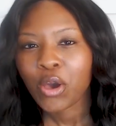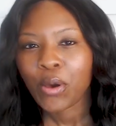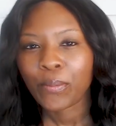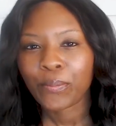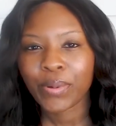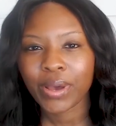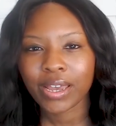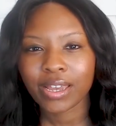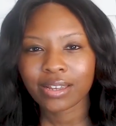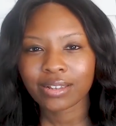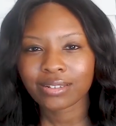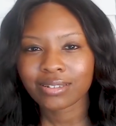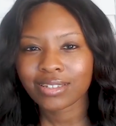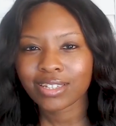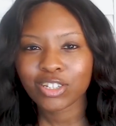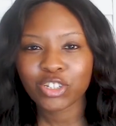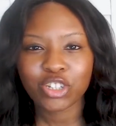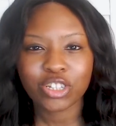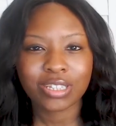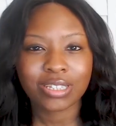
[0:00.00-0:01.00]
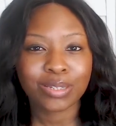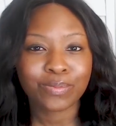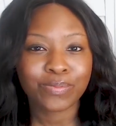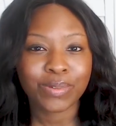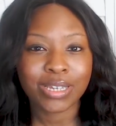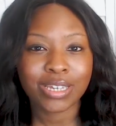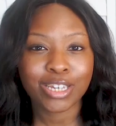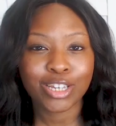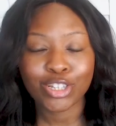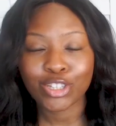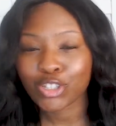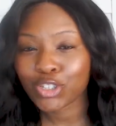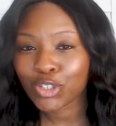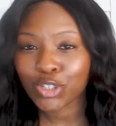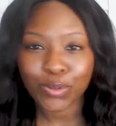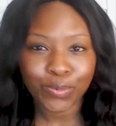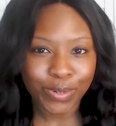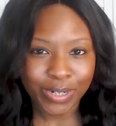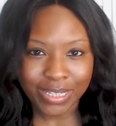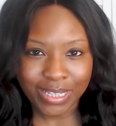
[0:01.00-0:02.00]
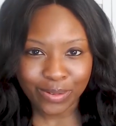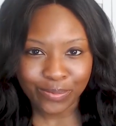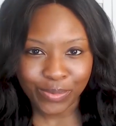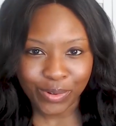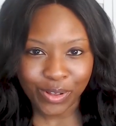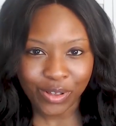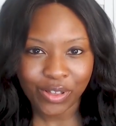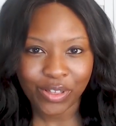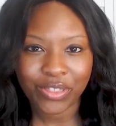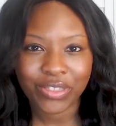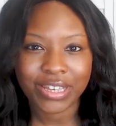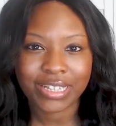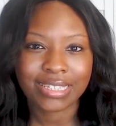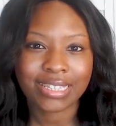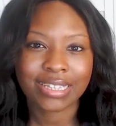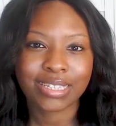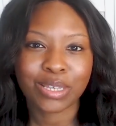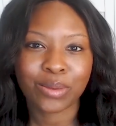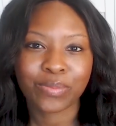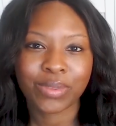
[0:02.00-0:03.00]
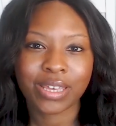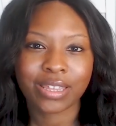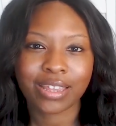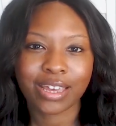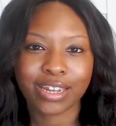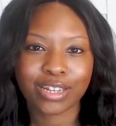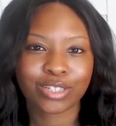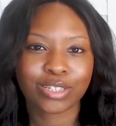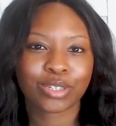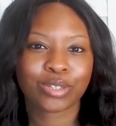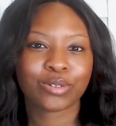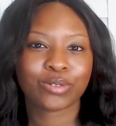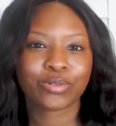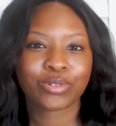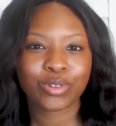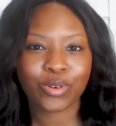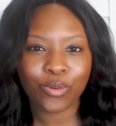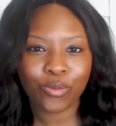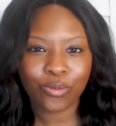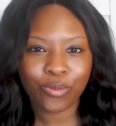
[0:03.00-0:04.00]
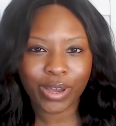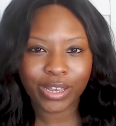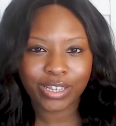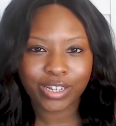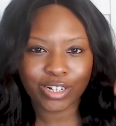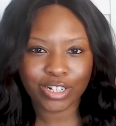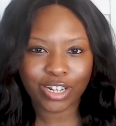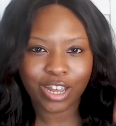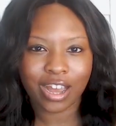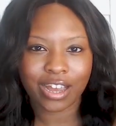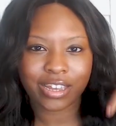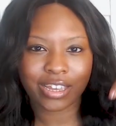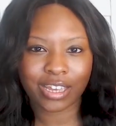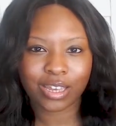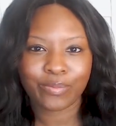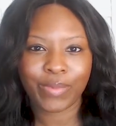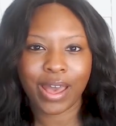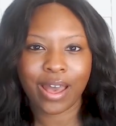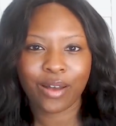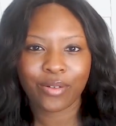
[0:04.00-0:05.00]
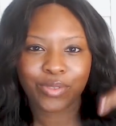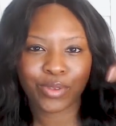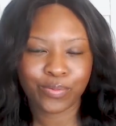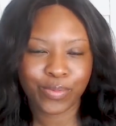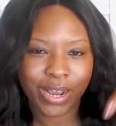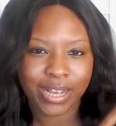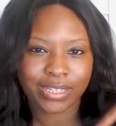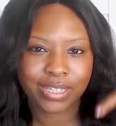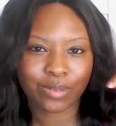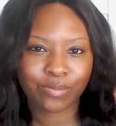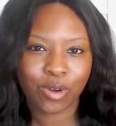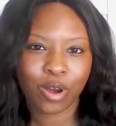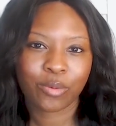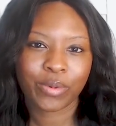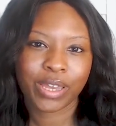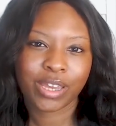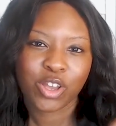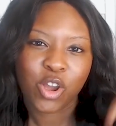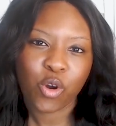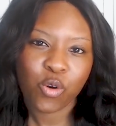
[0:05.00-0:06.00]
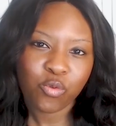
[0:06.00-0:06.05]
but to just be super simple, this is something that is used when you're talking about the present moment.